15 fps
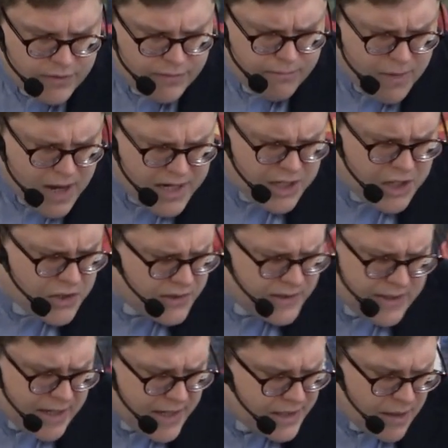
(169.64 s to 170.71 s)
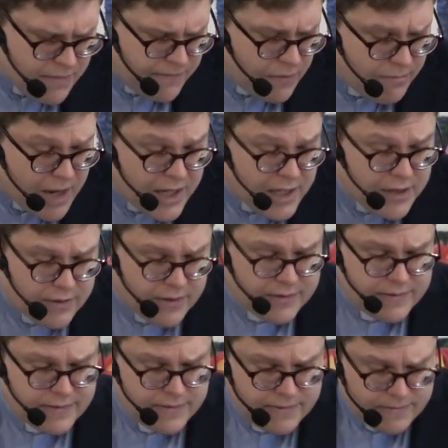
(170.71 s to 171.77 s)
have many goods laid up for many
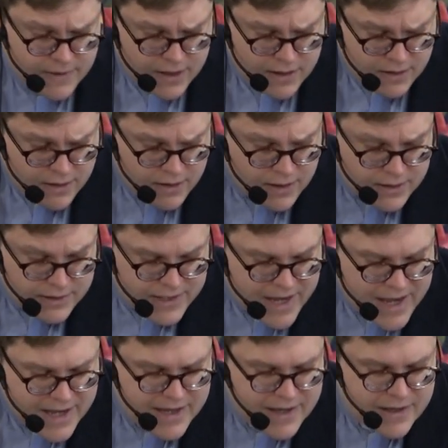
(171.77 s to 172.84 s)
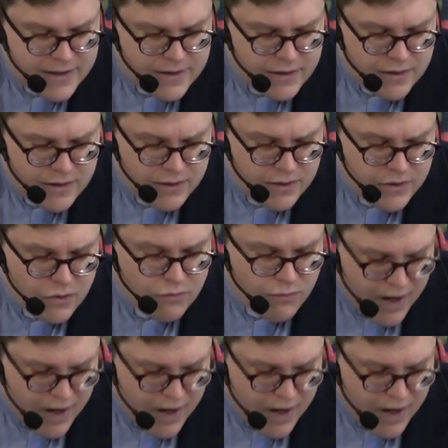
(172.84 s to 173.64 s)
years. Take your